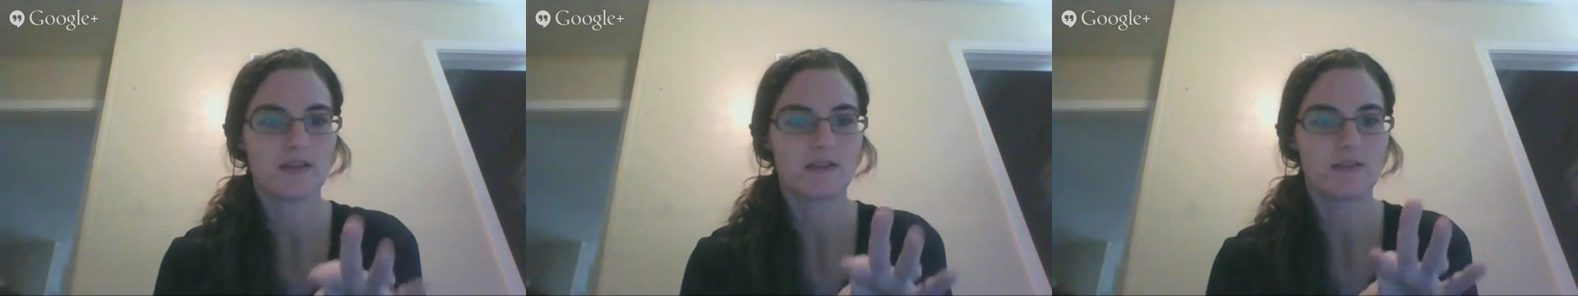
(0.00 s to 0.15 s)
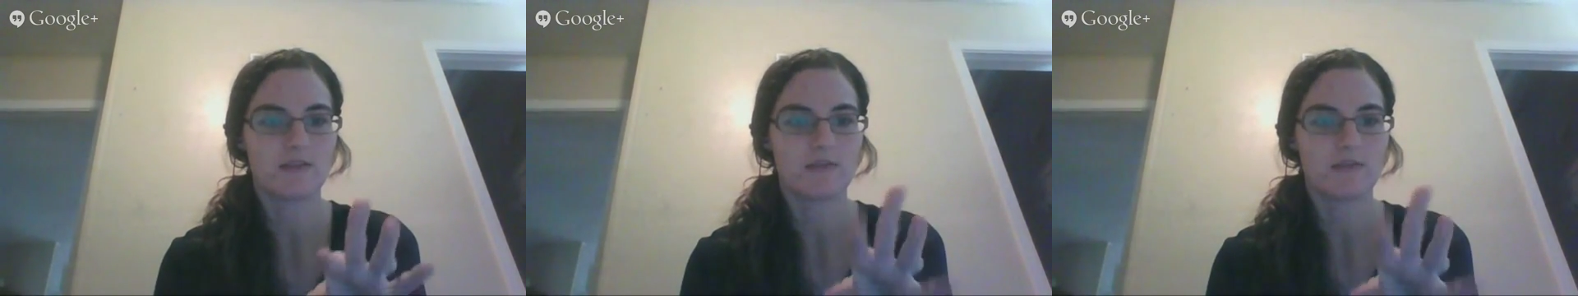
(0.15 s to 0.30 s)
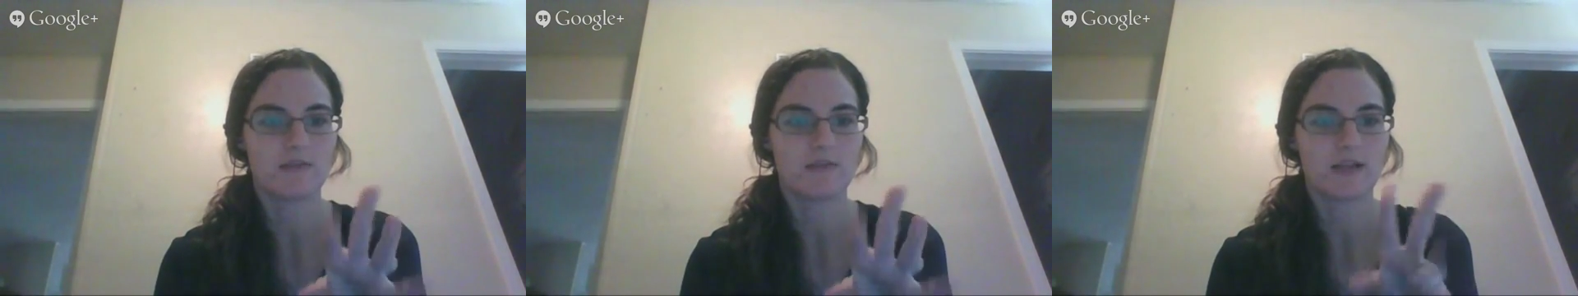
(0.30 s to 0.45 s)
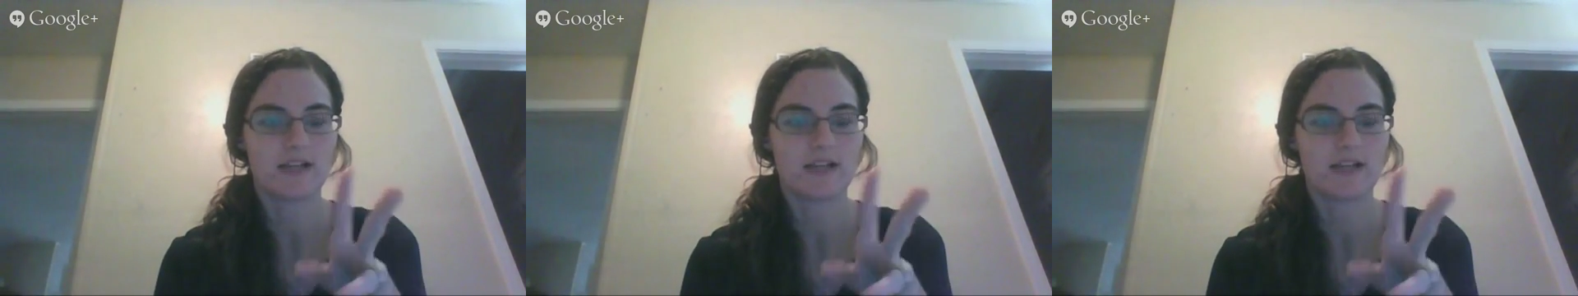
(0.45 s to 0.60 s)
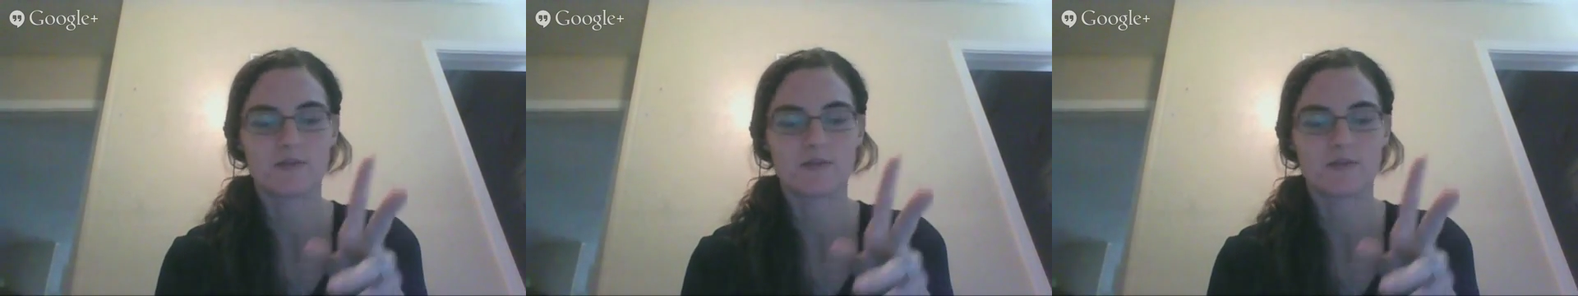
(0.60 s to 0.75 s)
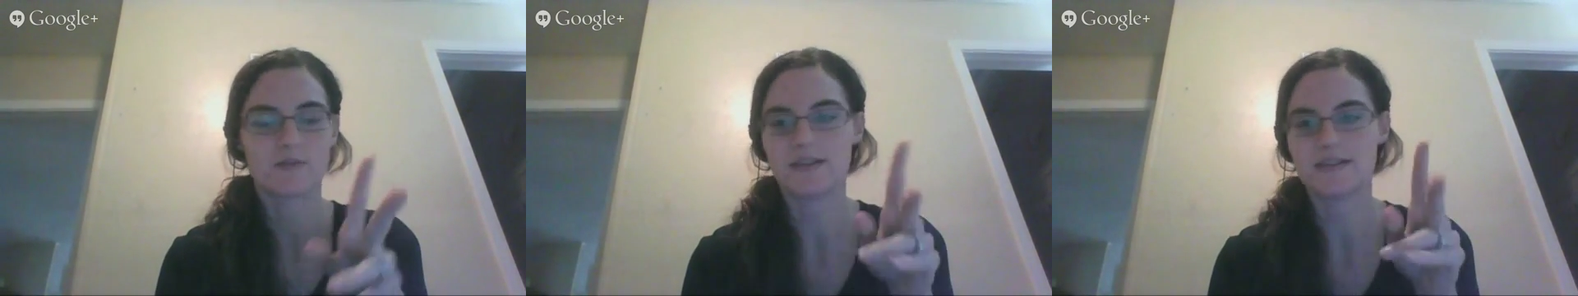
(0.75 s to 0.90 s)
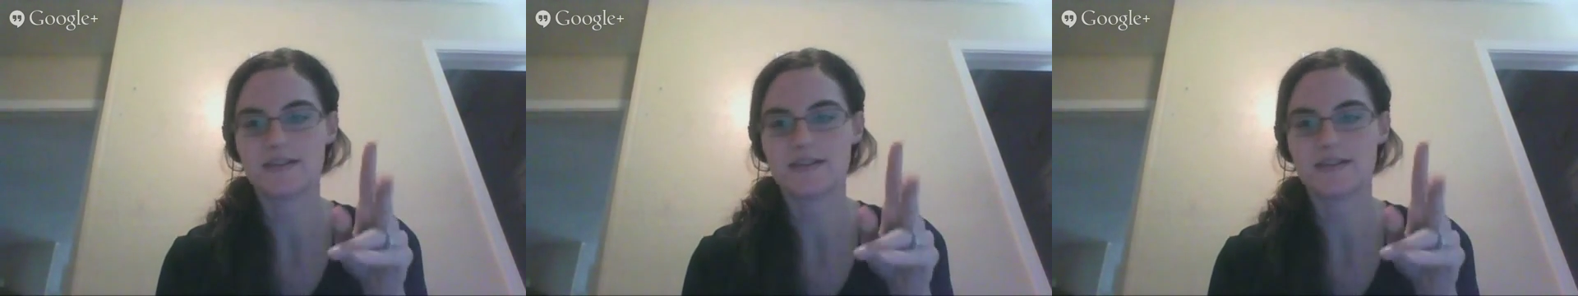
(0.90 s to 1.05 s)
that's when
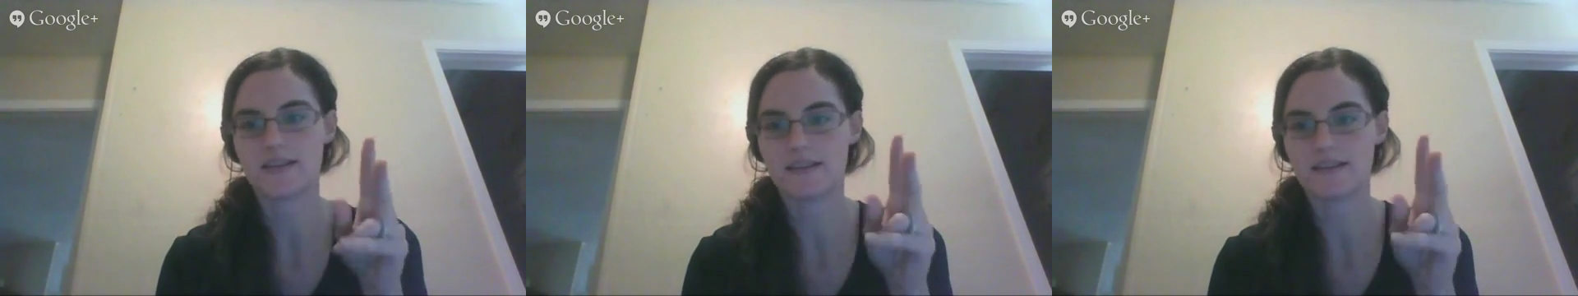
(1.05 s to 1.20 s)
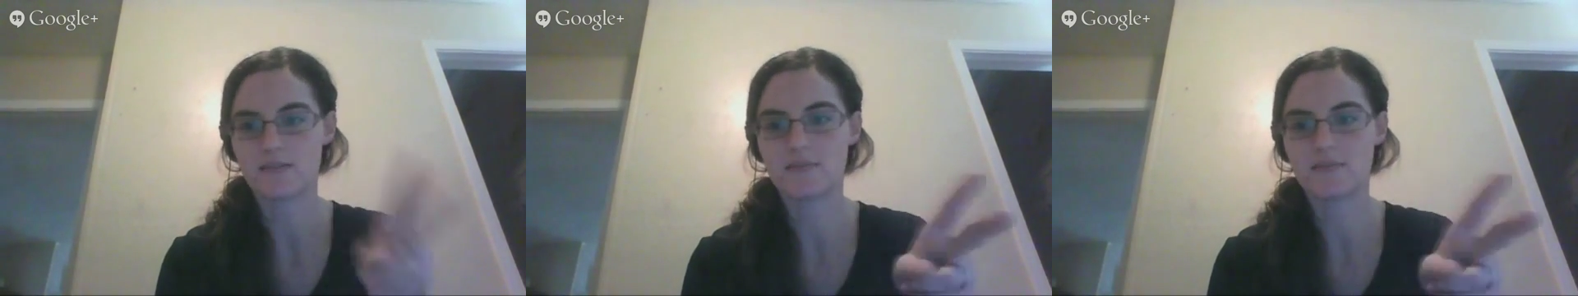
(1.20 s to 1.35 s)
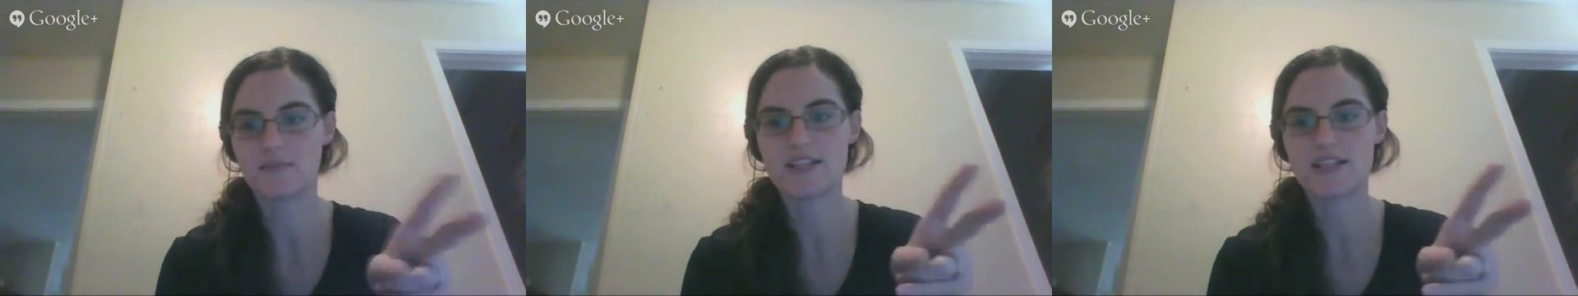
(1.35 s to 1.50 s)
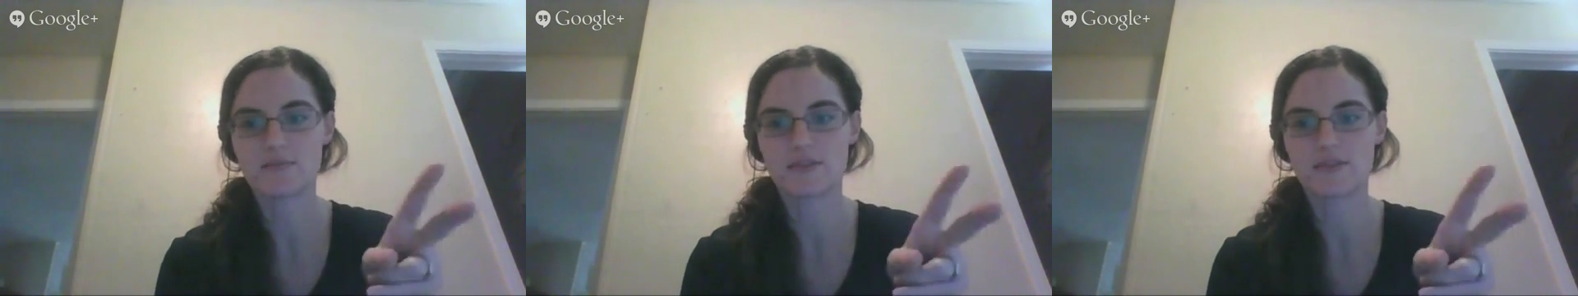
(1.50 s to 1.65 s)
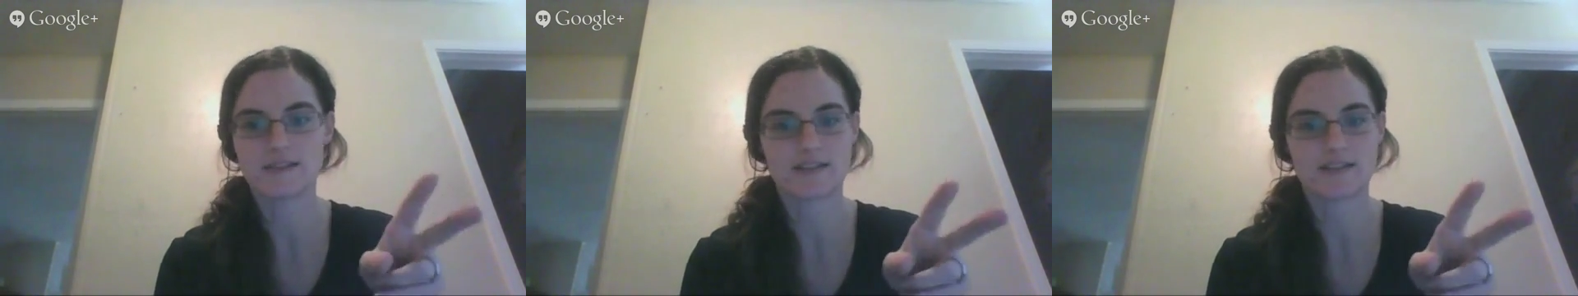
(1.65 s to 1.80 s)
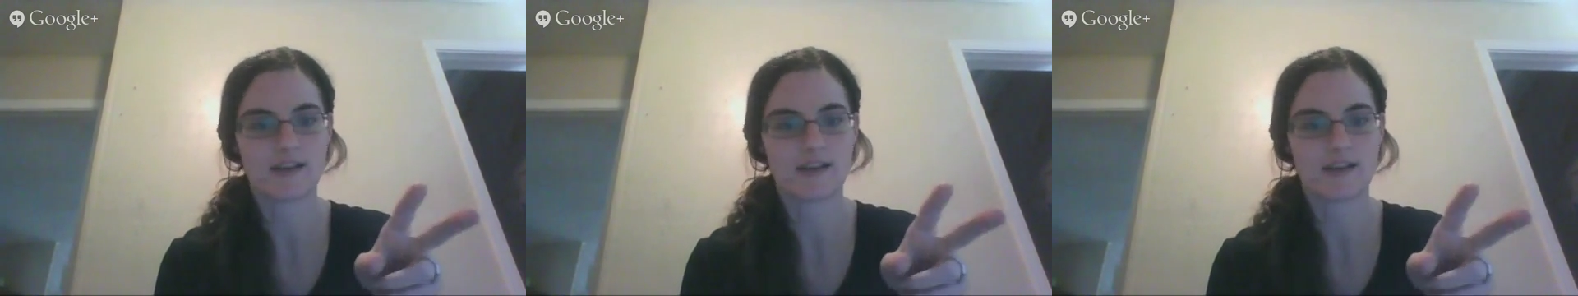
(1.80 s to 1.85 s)
they said like the means were the